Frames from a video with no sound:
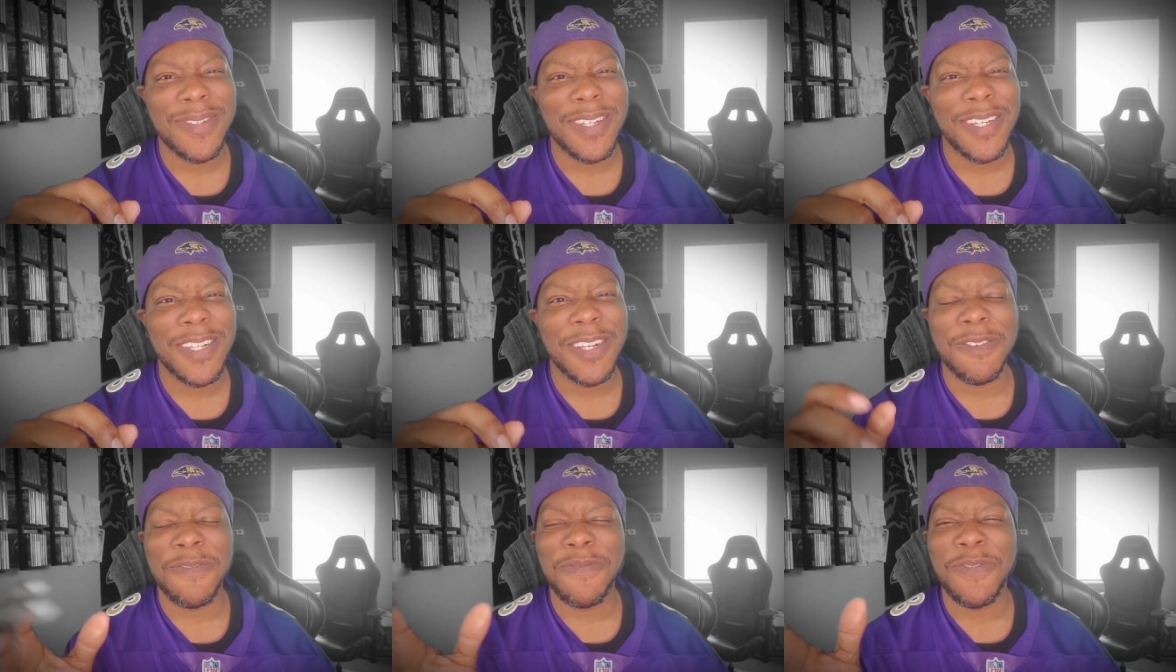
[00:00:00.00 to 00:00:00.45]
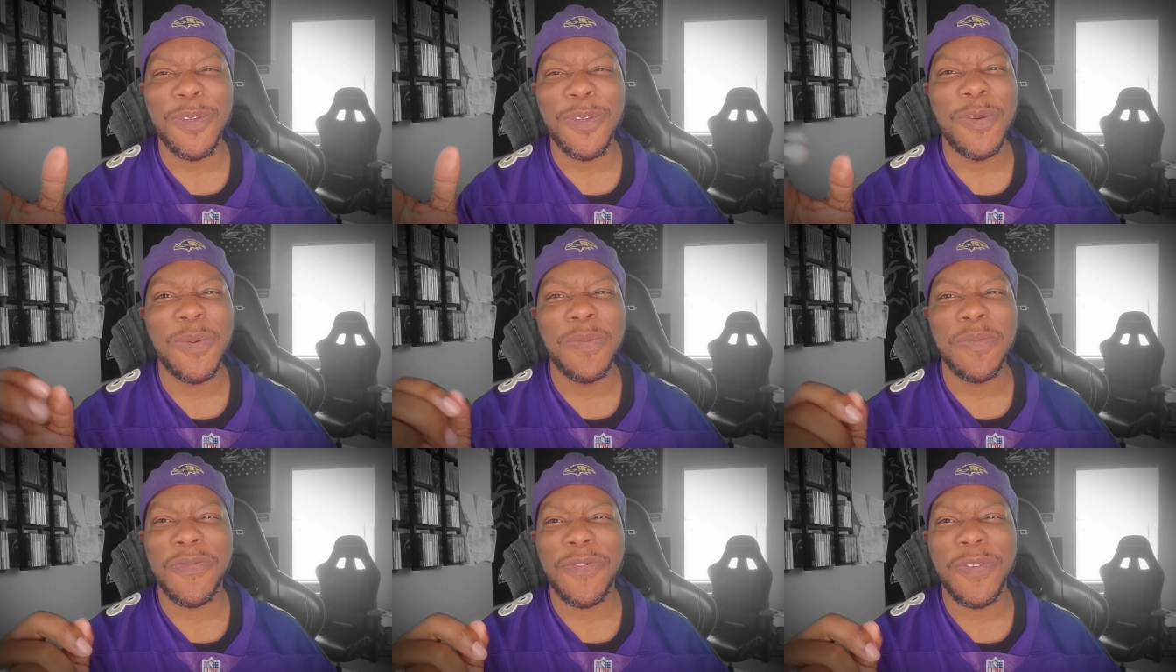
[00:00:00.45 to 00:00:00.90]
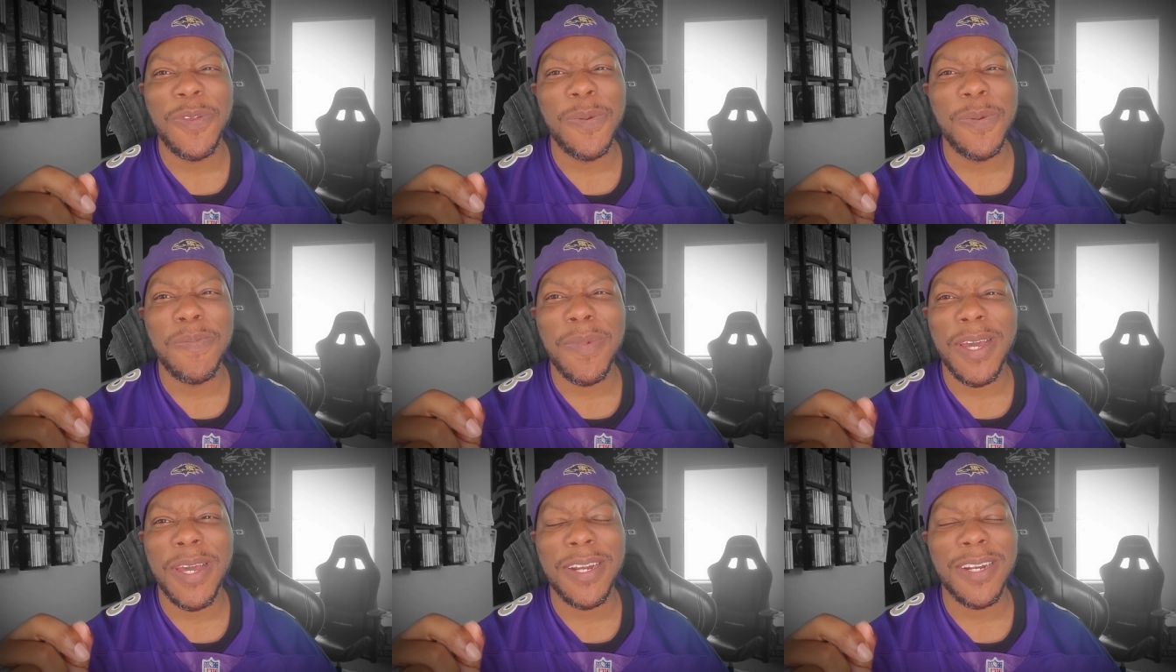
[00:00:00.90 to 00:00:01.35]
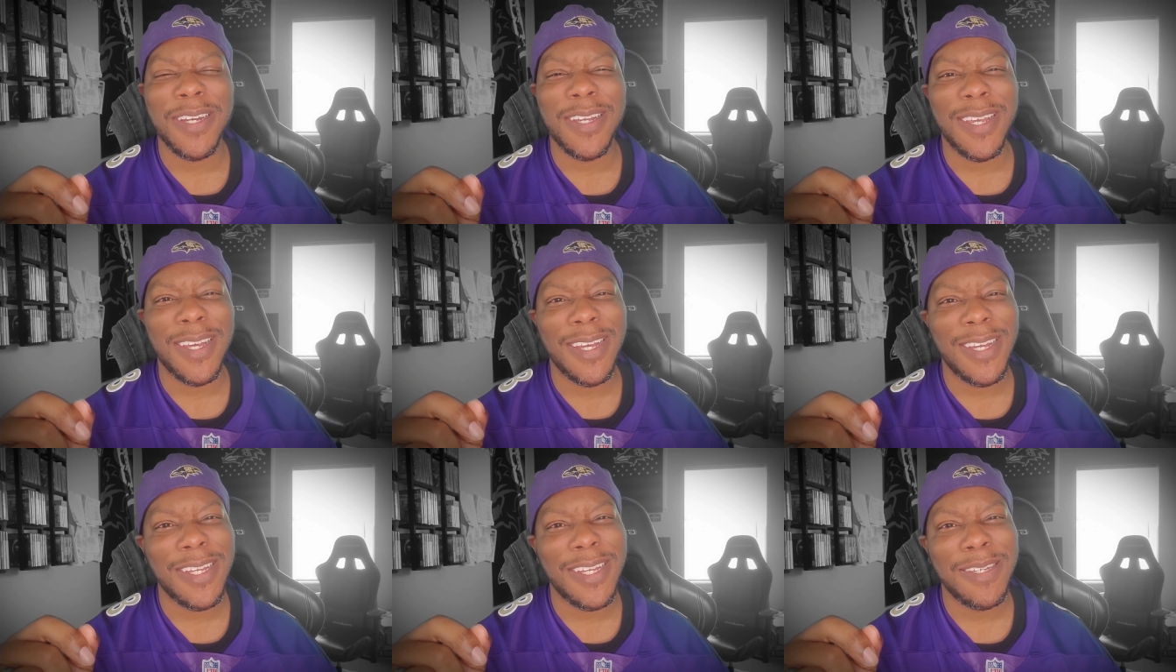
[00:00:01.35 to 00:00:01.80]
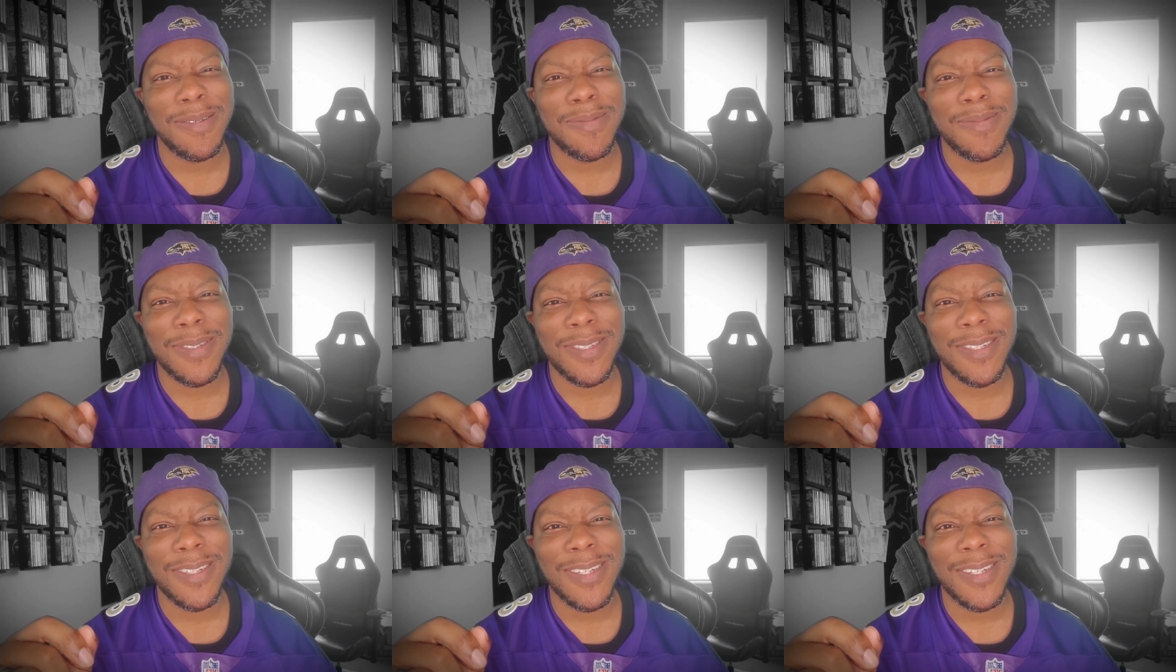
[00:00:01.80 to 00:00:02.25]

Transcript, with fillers: in a few few amount of games.